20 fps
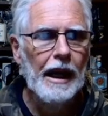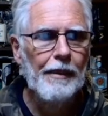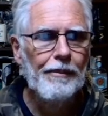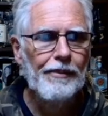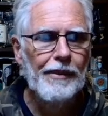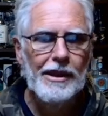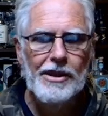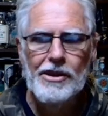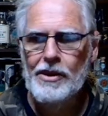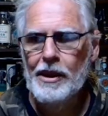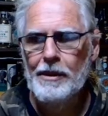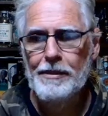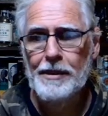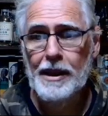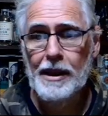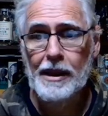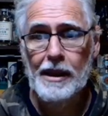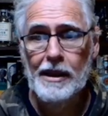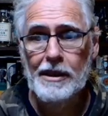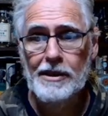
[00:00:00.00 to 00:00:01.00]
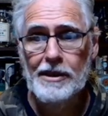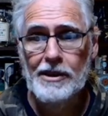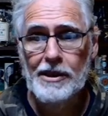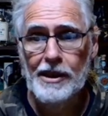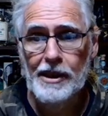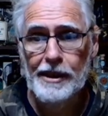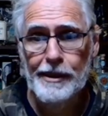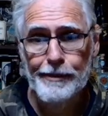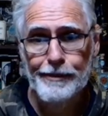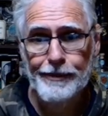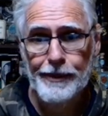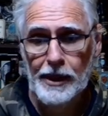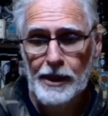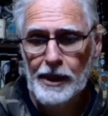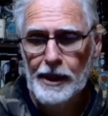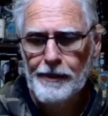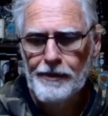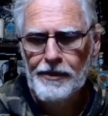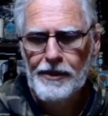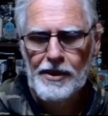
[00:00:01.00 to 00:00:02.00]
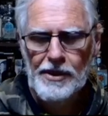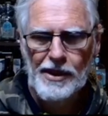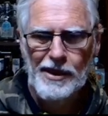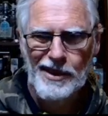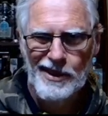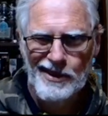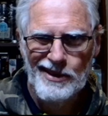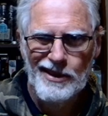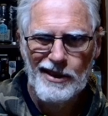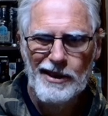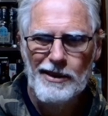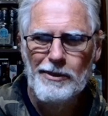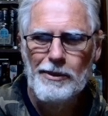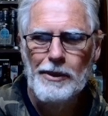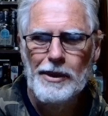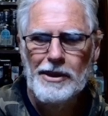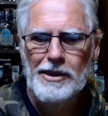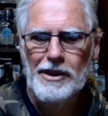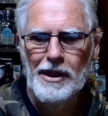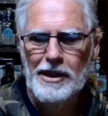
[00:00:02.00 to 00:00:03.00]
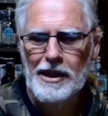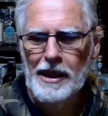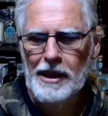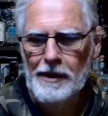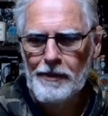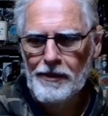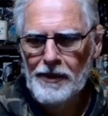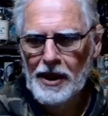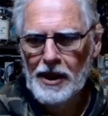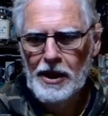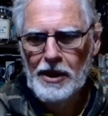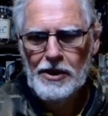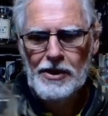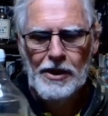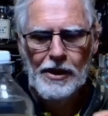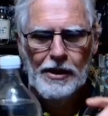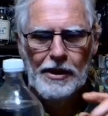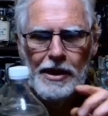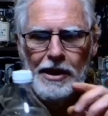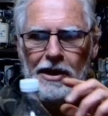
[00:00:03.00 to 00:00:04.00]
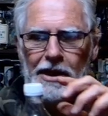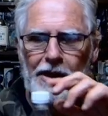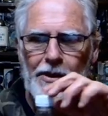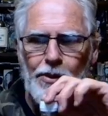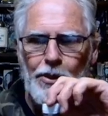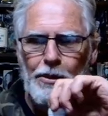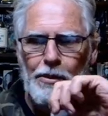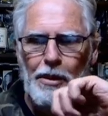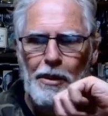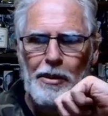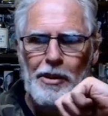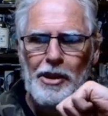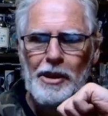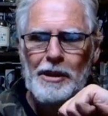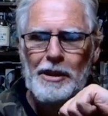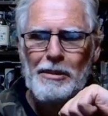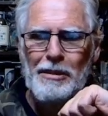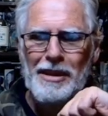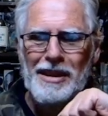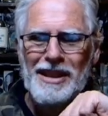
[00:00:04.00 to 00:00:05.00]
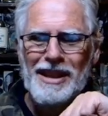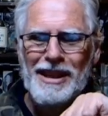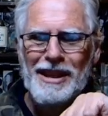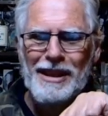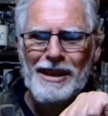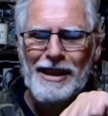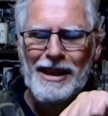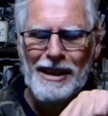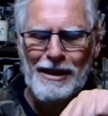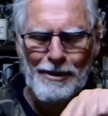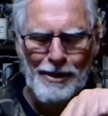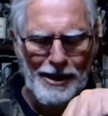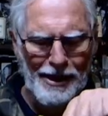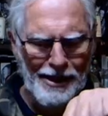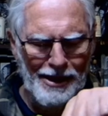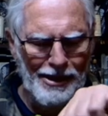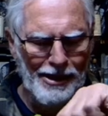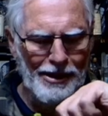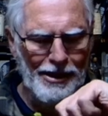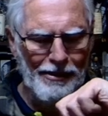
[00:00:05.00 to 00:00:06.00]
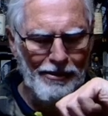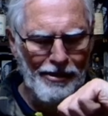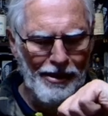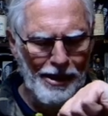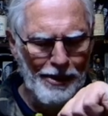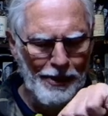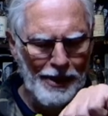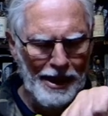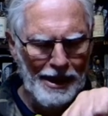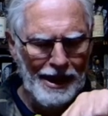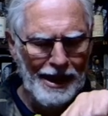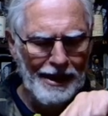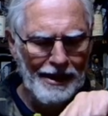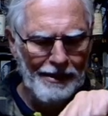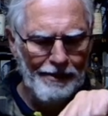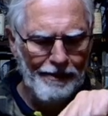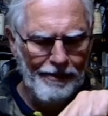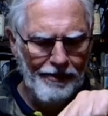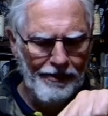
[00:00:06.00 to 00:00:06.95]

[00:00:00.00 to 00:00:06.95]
That's straight up and down carcinogenic. Okay, so the risks I take. So this is room temperature. It's been sitting in my closet for the whole weekend.